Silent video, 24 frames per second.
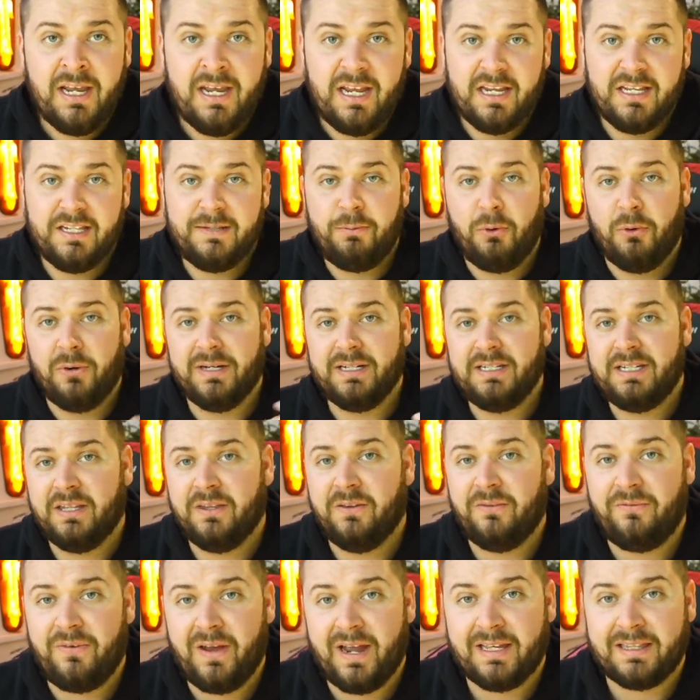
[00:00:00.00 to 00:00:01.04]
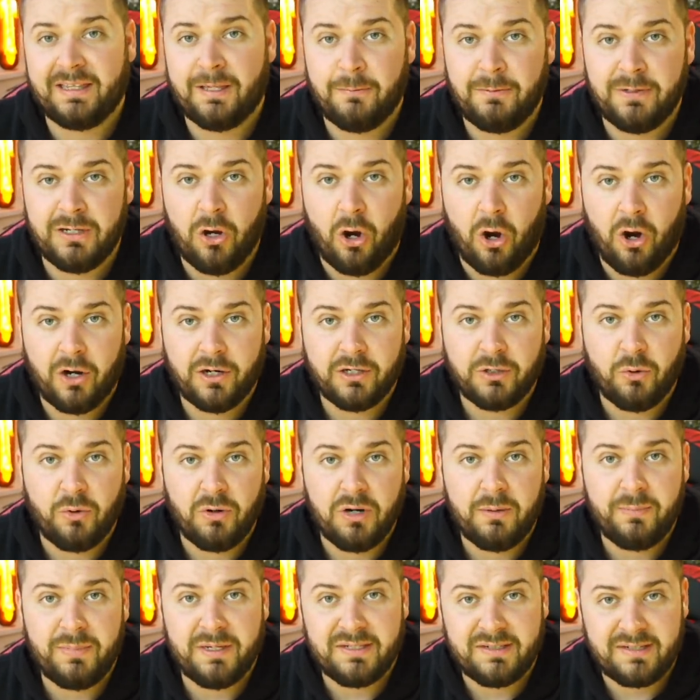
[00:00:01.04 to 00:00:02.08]
is pointing to the fact that we are going
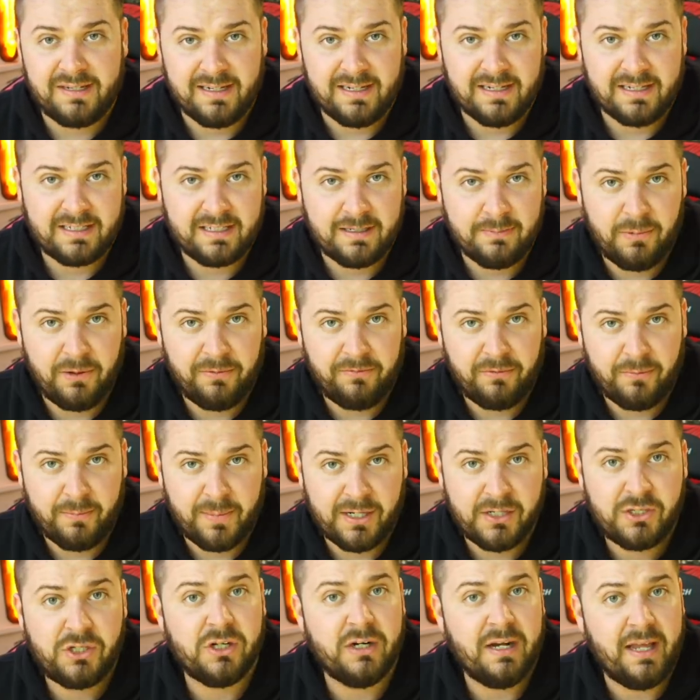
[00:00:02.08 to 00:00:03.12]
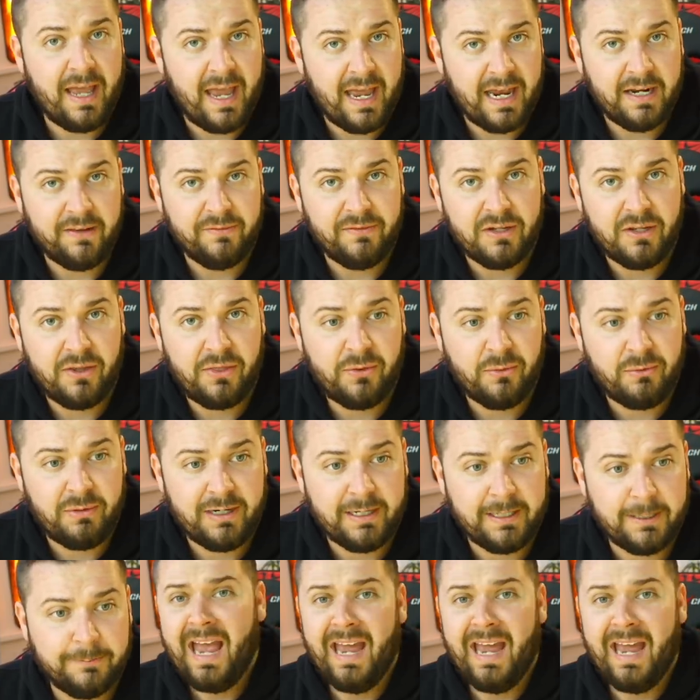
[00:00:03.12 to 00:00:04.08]
to be seeing some information ahead of E three.